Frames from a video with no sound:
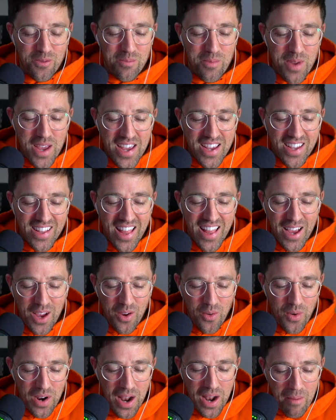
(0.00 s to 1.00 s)
me,
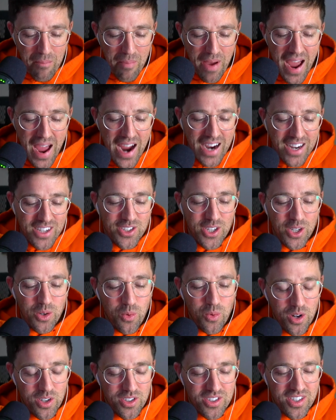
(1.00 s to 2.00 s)
like when I'm packaging
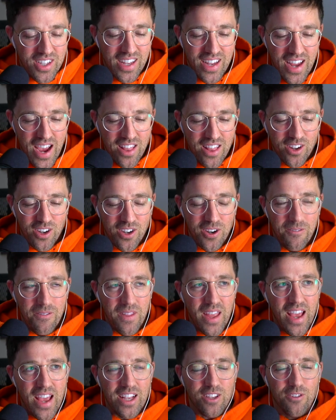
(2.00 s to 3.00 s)
words together,
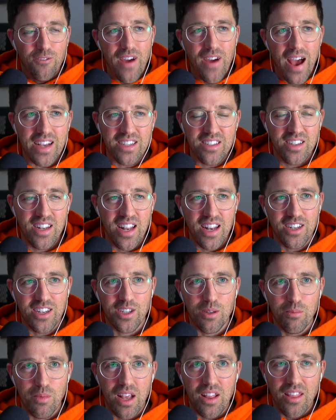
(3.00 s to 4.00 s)
it's fascinating
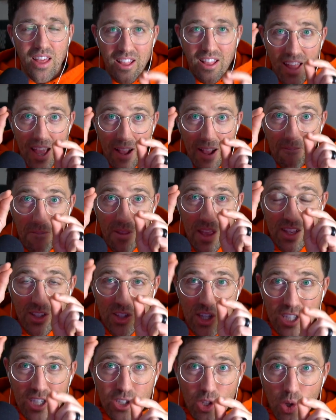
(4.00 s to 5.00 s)
to me that like
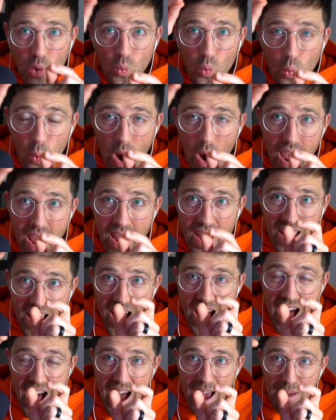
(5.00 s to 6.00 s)
just the way
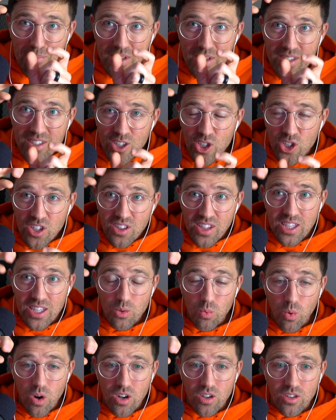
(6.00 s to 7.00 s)
I position
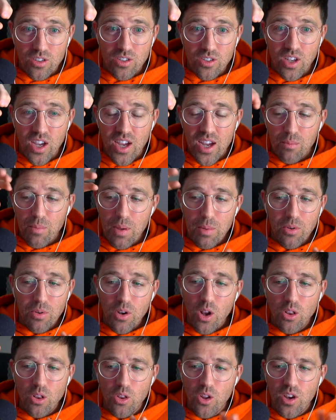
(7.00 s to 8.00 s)
these words. People
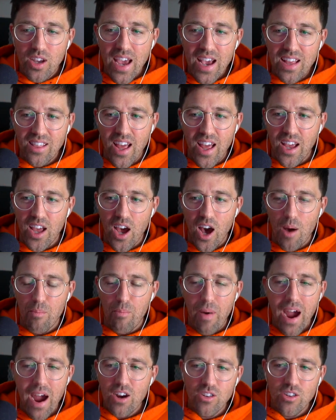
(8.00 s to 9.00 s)
don't look at like a
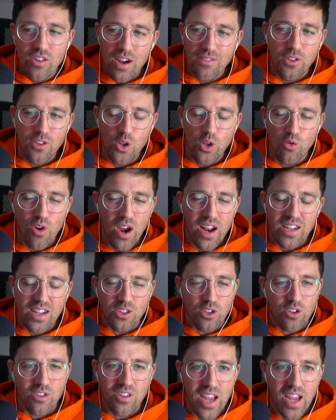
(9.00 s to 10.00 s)
paragraph that you write
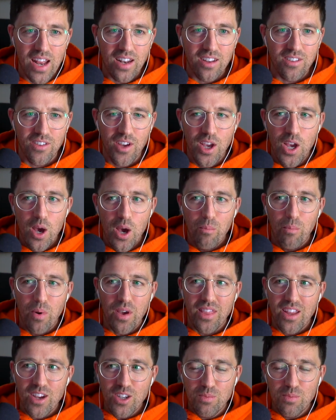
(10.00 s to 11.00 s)
as creative,
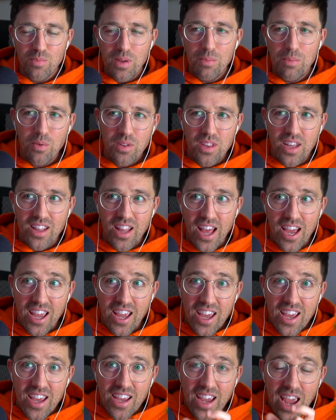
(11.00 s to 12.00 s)
but there's people that like
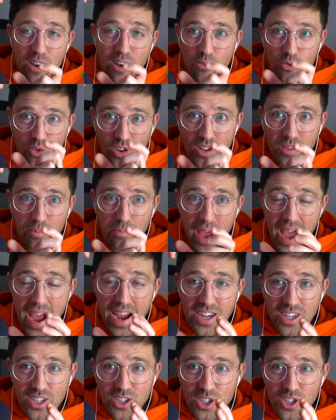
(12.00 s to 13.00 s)
can
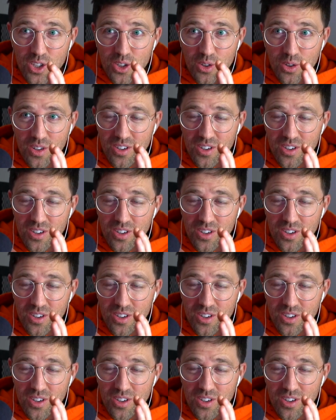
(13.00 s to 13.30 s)
package